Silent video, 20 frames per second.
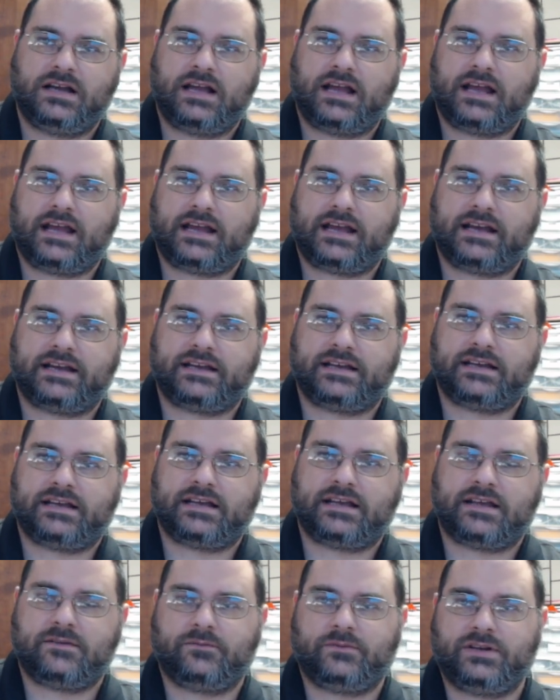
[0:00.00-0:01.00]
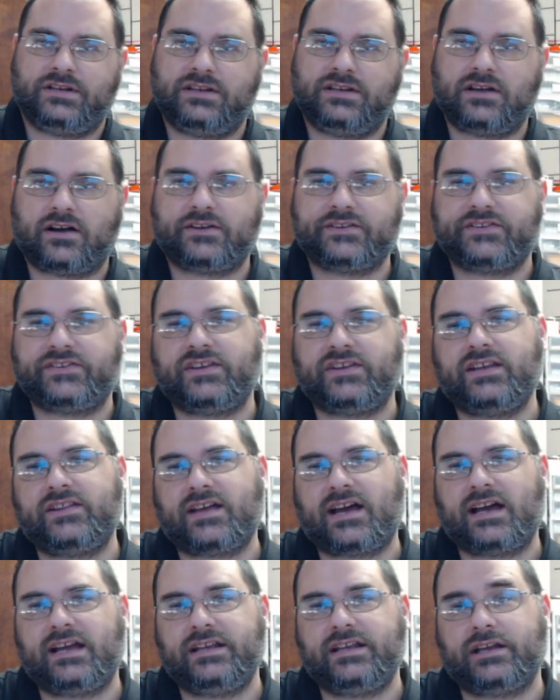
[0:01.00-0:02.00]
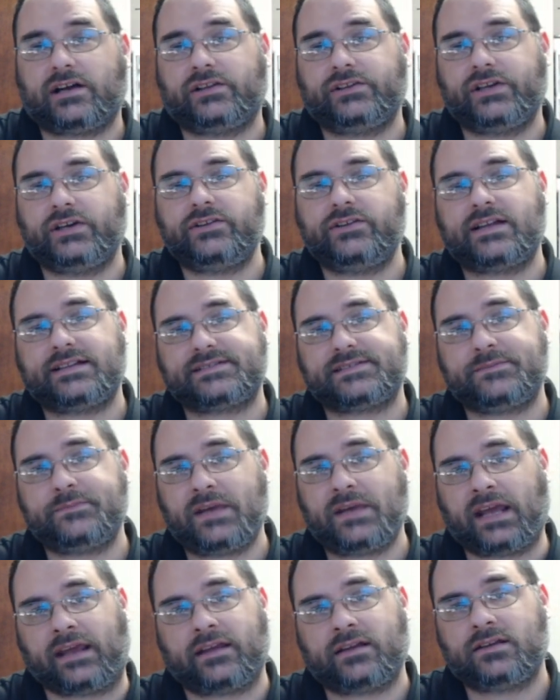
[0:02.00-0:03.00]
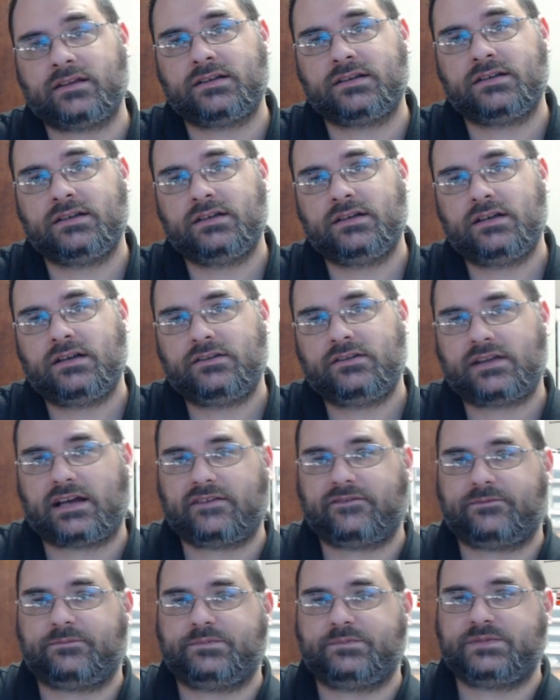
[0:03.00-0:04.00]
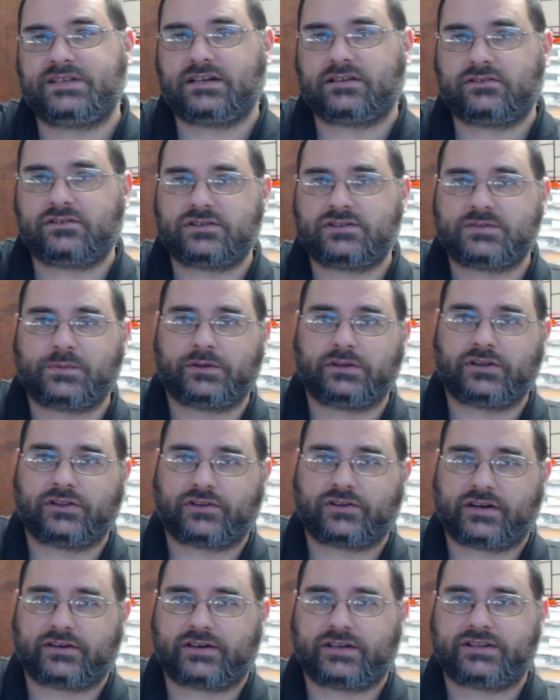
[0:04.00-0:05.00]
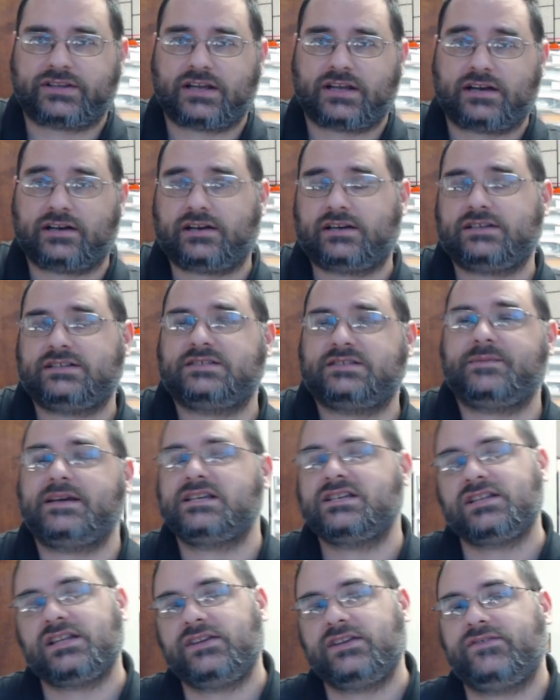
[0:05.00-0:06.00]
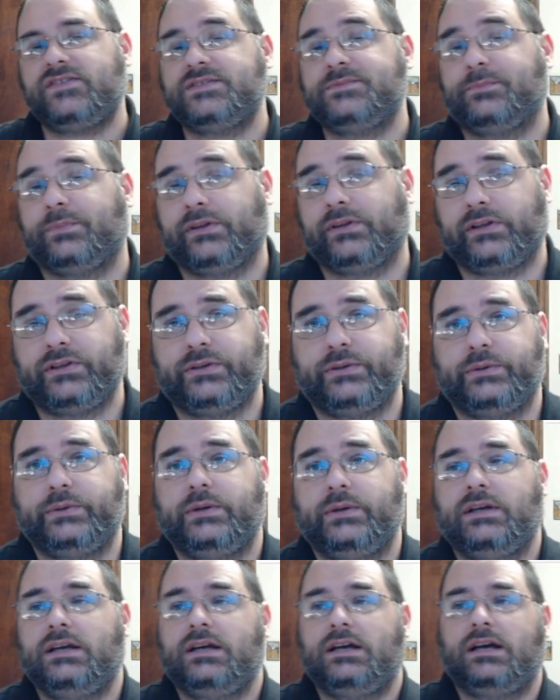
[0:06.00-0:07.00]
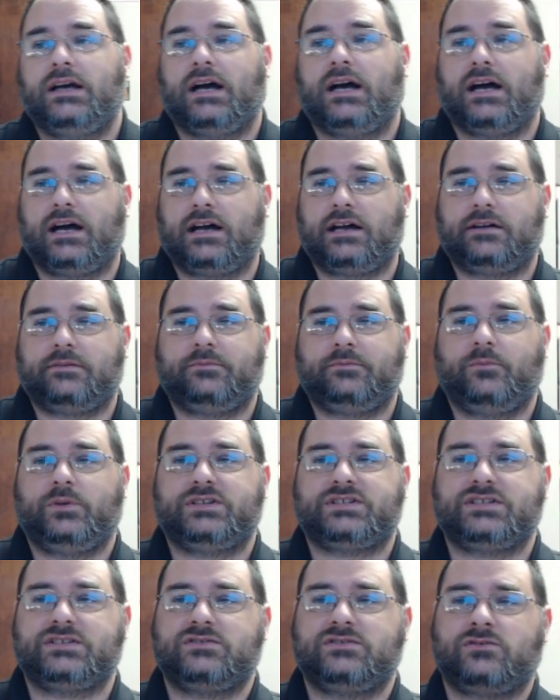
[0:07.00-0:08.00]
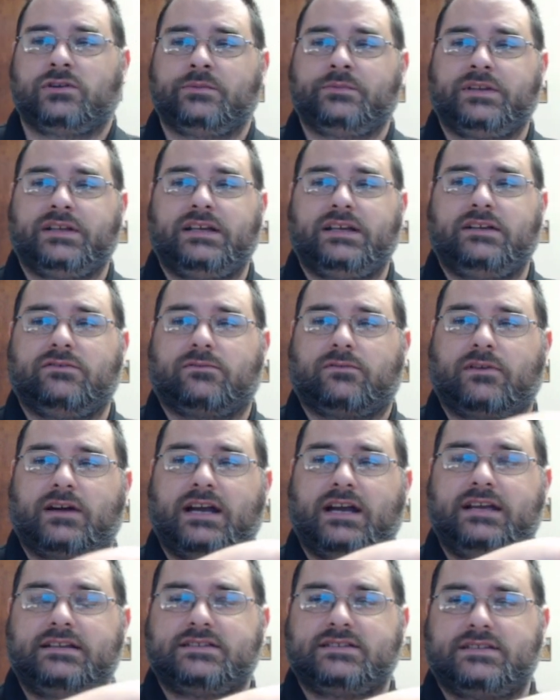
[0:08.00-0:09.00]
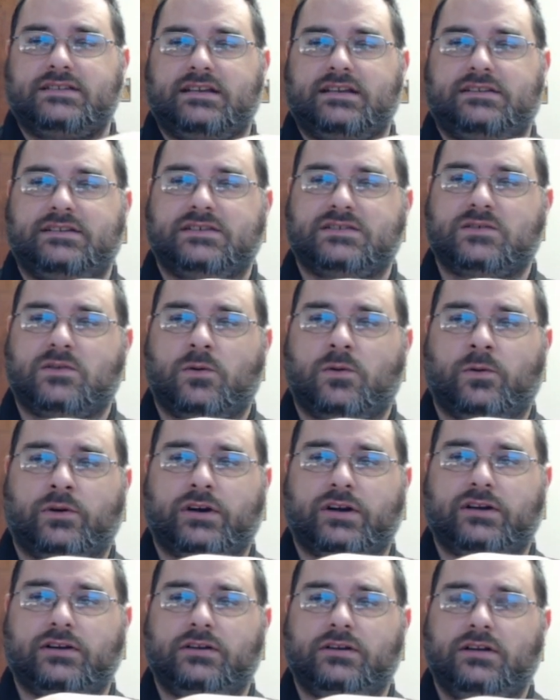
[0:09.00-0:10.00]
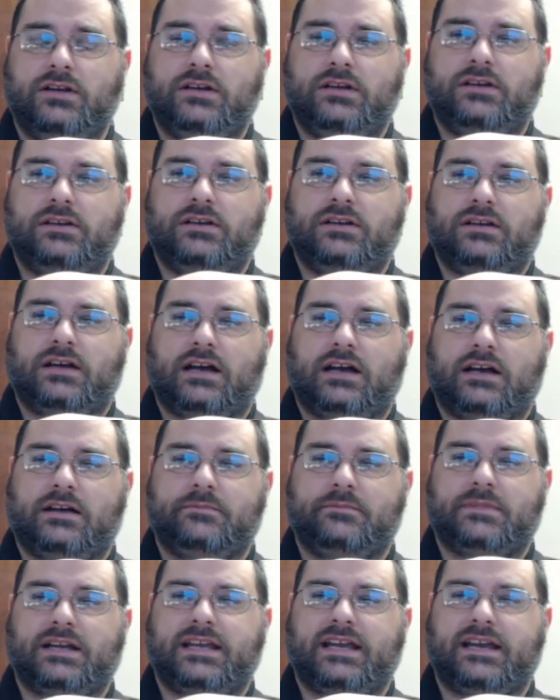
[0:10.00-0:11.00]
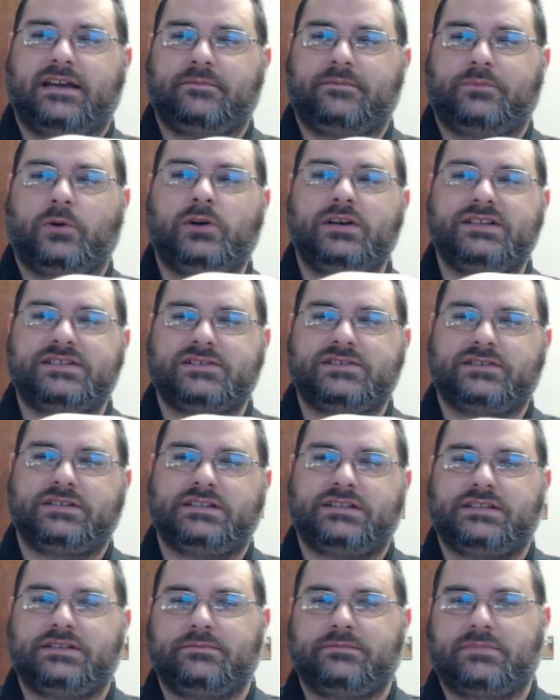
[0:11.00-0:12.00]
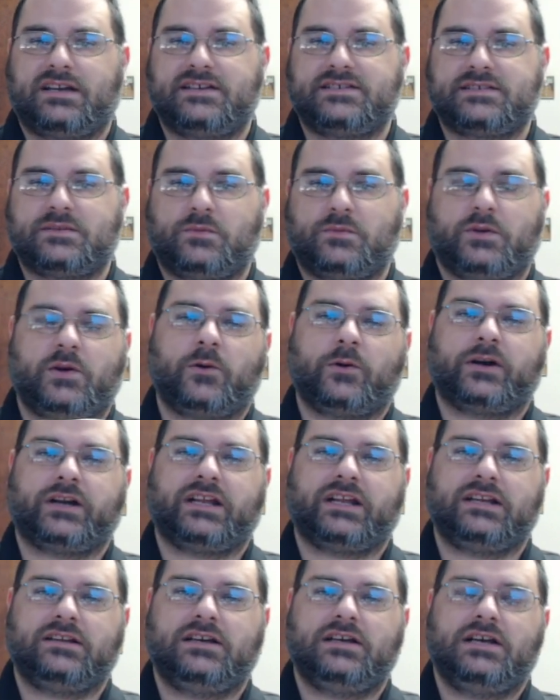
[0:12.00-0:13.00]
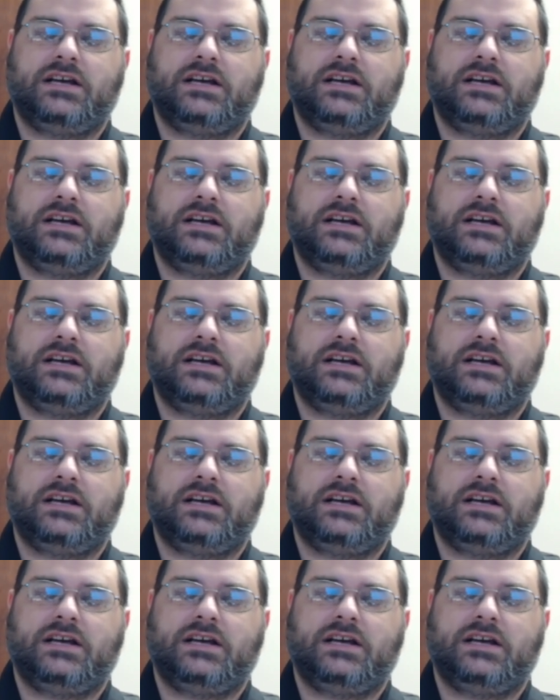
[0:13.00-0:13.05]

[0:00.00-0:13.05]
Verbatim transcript: And when y'all see that, y'all know that's me. That particular spool of thread right there, especially if it's blue, um, which is normally right in this corner um, I can't point to it because I'm recording.